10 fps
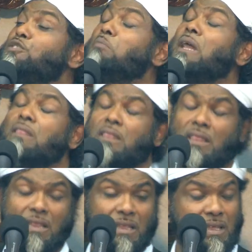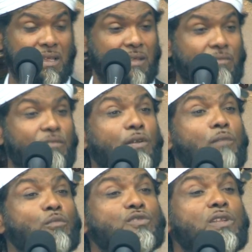Month for the
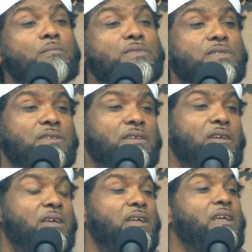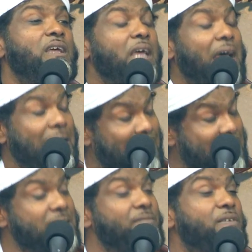Muslims, and
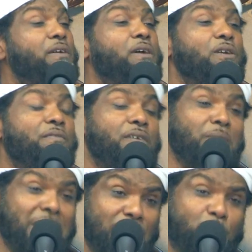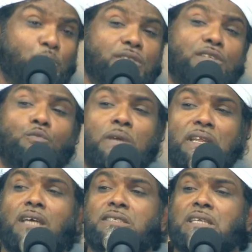that's very good of him, and he's present with
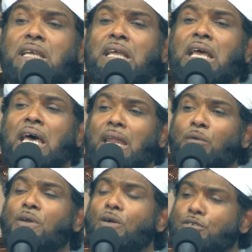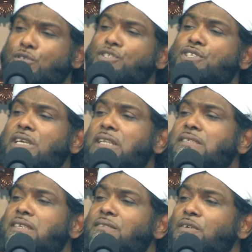us. And I want to also share and
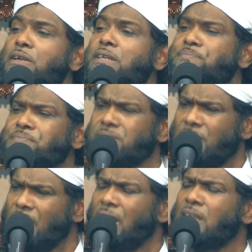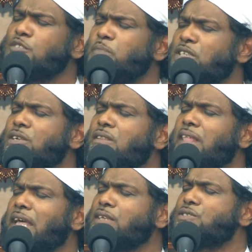say a very special
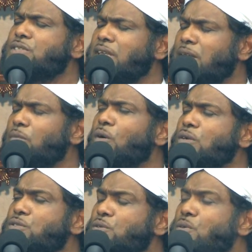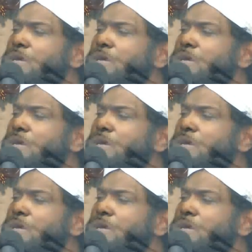thanks to him also,